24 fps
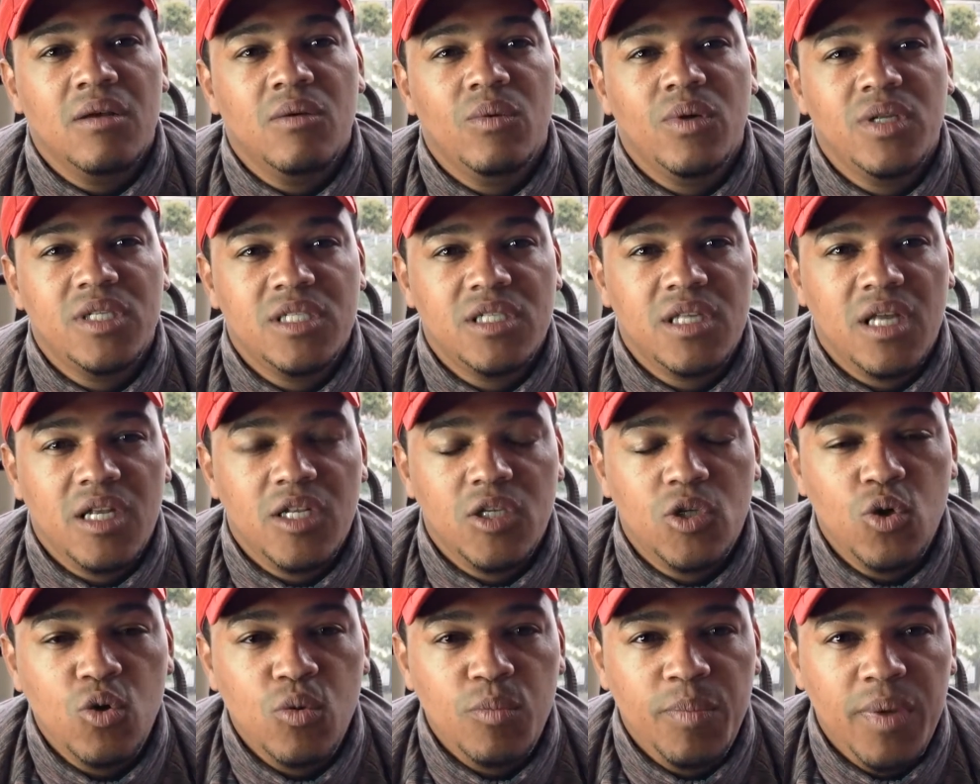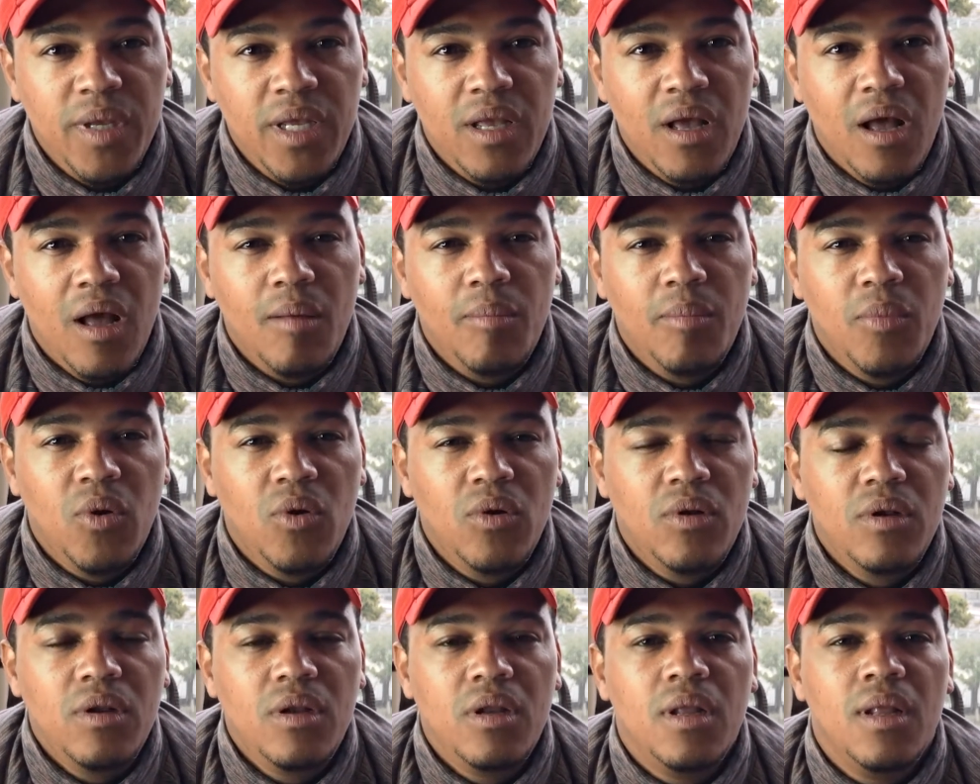which they do pick up
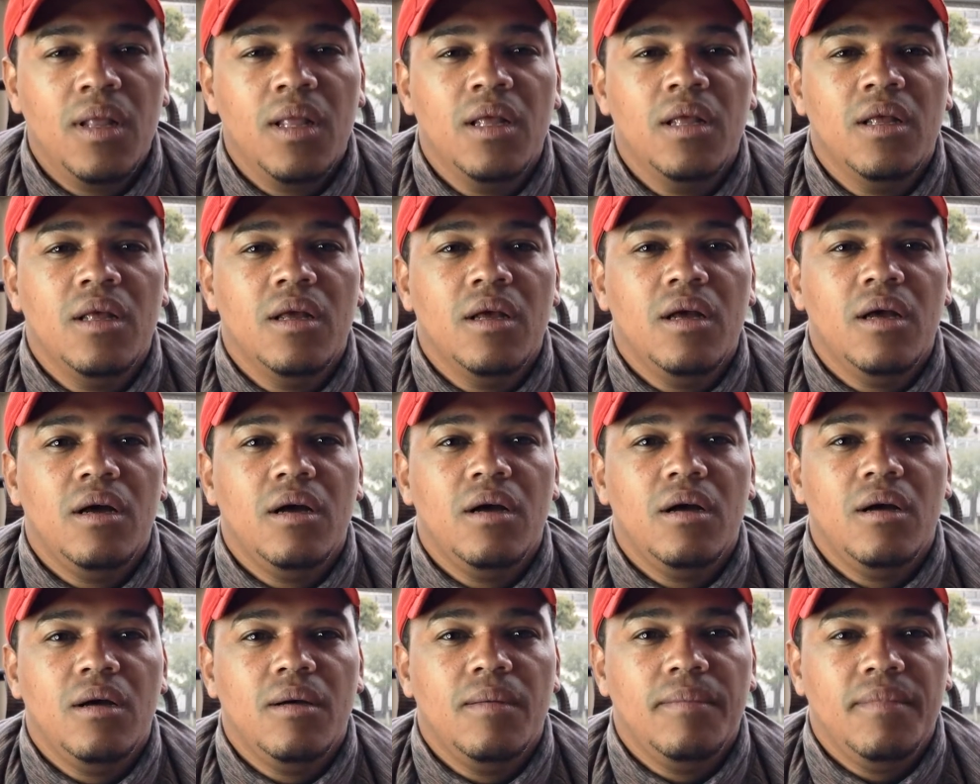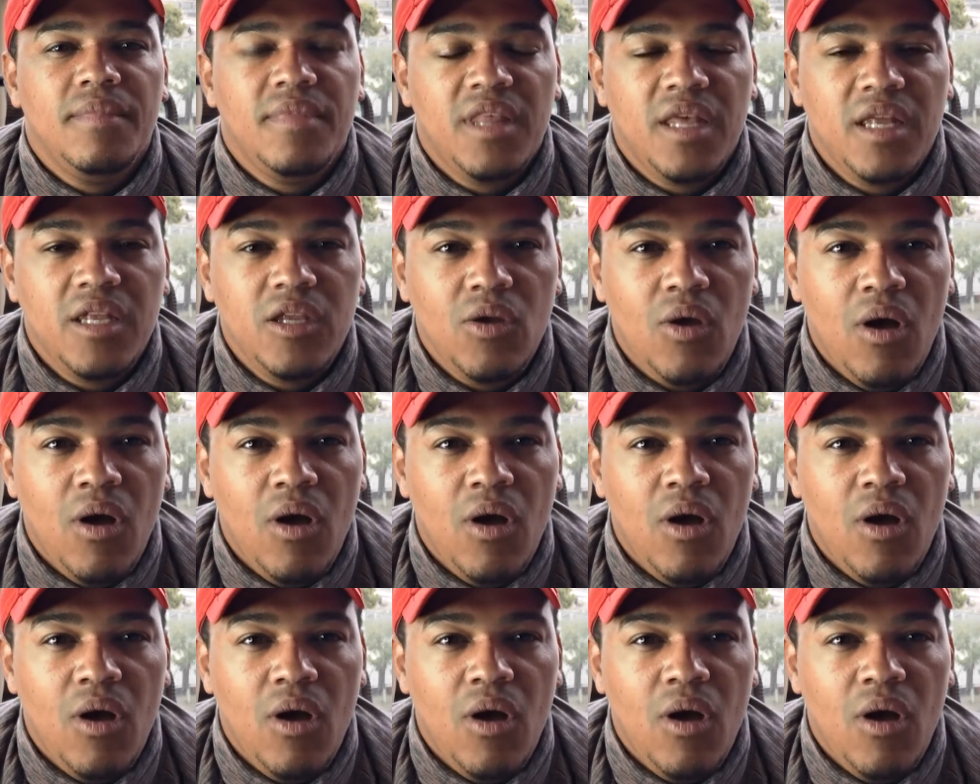on. Then